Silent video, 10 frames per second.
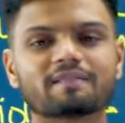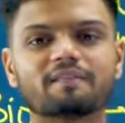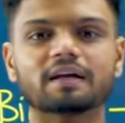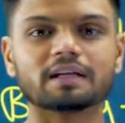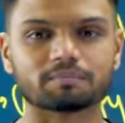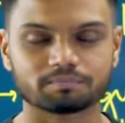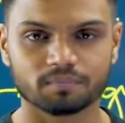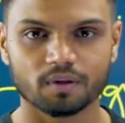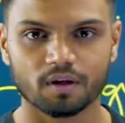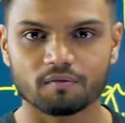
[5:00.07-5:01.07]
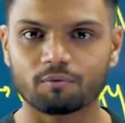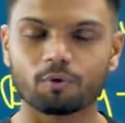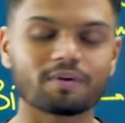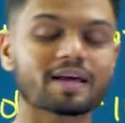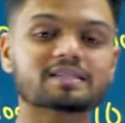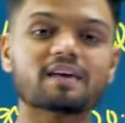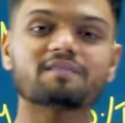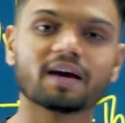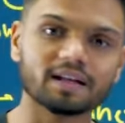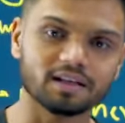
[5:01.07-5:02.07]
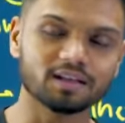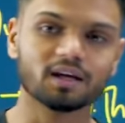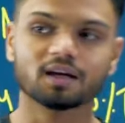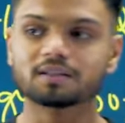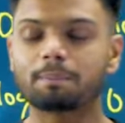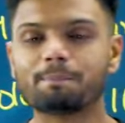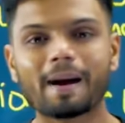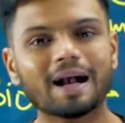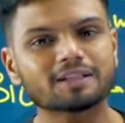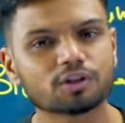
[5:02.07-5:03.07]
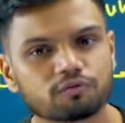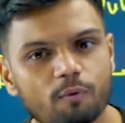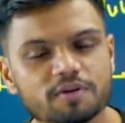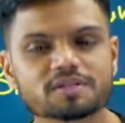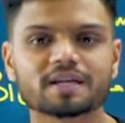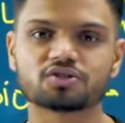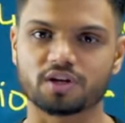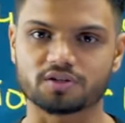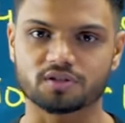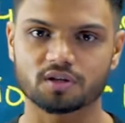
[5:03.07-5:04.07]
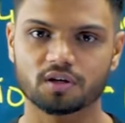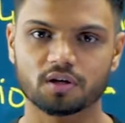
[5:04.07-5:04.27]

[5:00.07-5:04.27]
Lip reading: can vary. When I say vary, the pattern of questions can change,